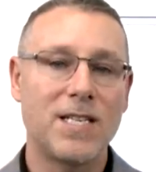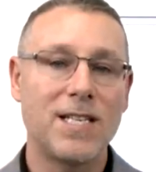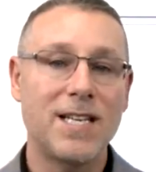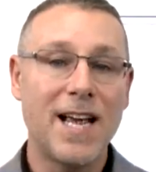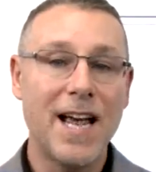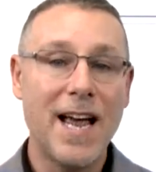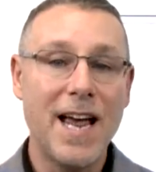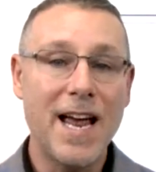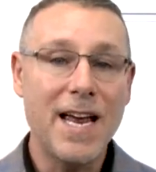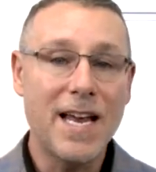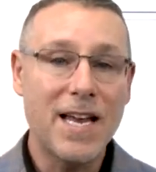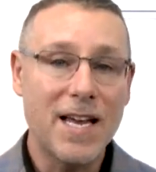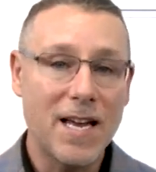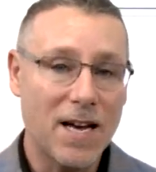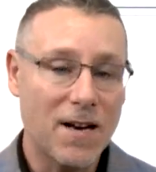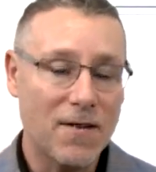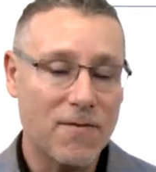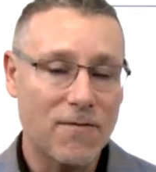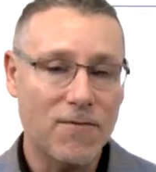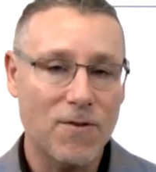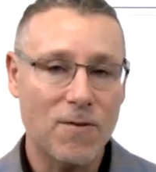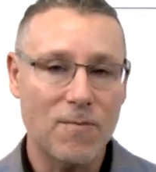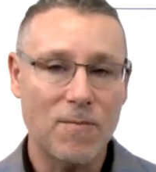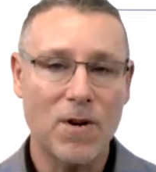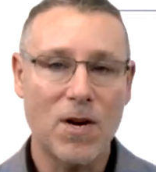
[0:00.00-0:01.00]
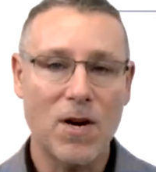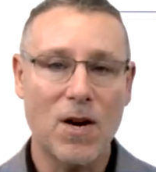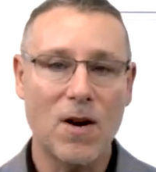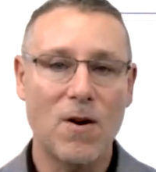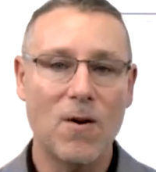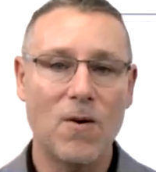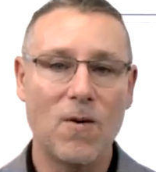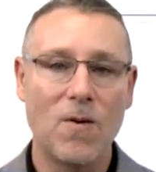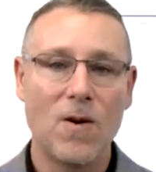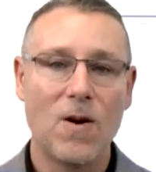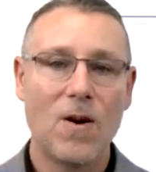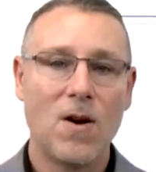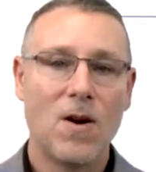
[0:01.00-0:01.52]
taking from
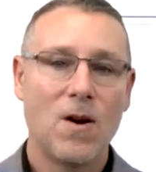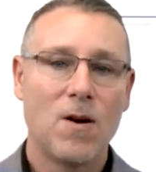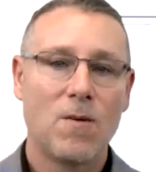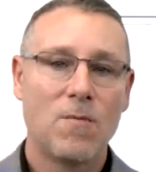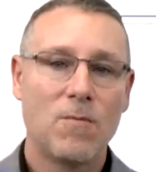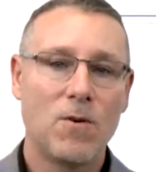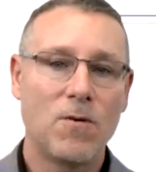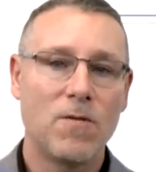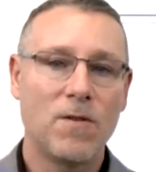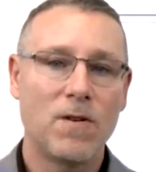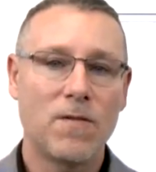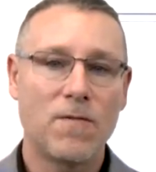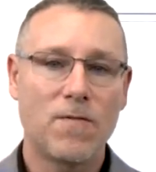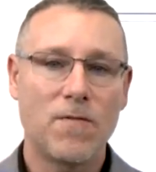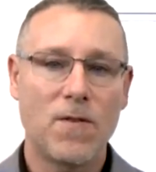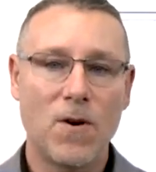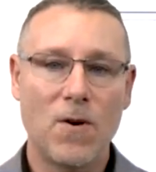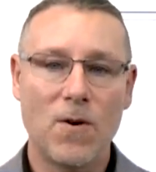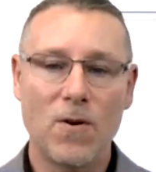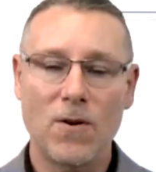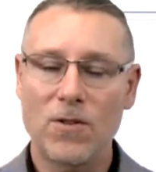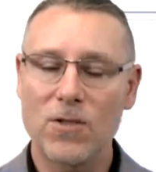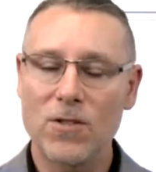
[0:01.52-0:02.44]
Go moving forward.